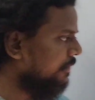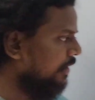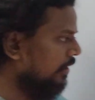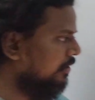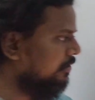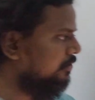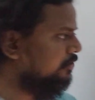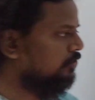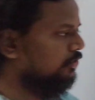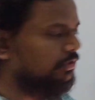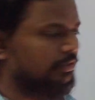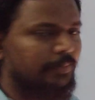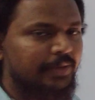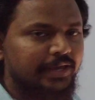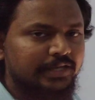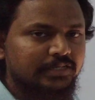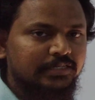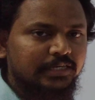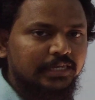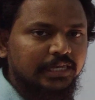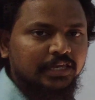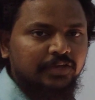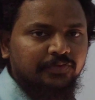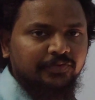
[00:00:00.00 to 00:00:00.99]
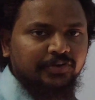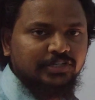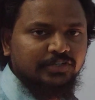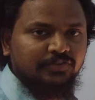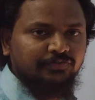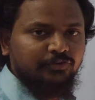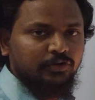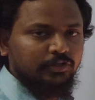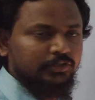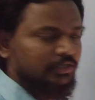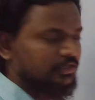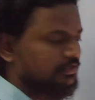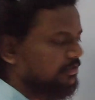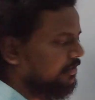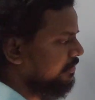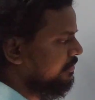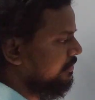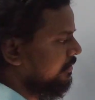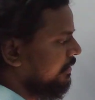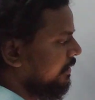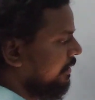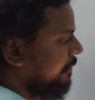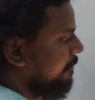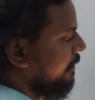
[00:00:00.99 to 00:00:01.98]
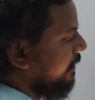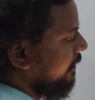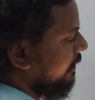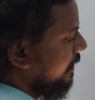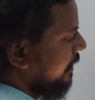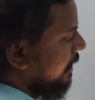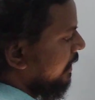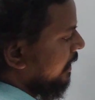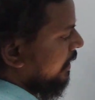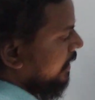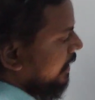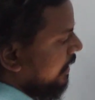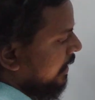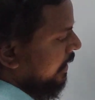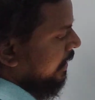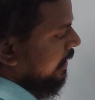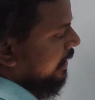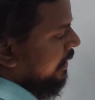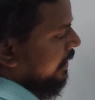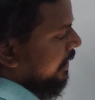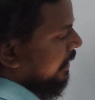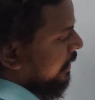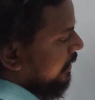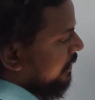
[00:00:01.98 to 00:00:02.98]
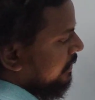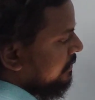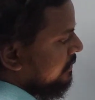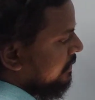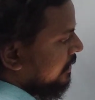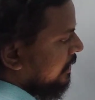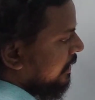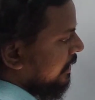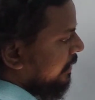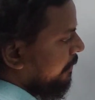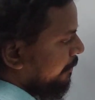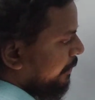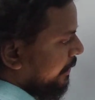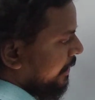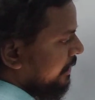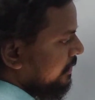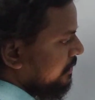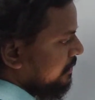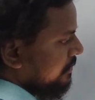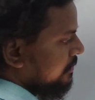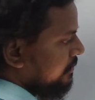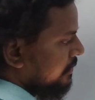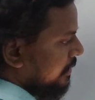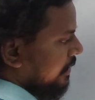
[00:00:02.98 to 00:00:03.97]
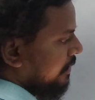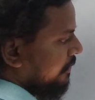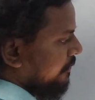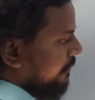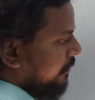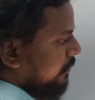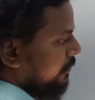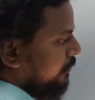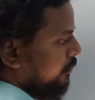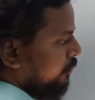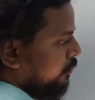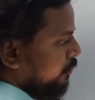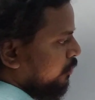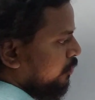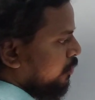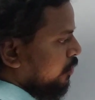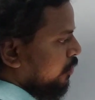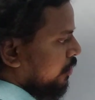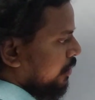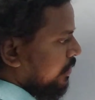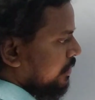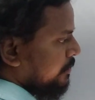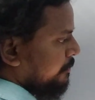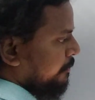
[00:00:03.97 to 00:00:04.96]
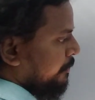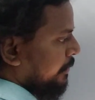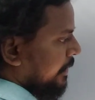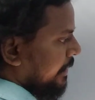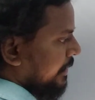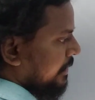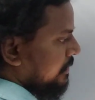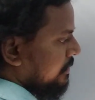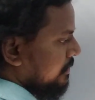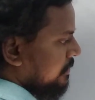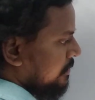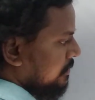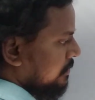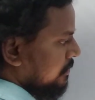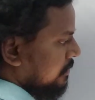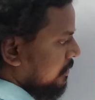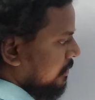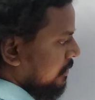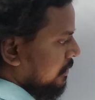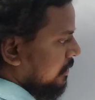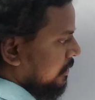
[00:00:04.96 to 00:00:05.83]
So the basic equation for this is nothing but selling price is equal to cost price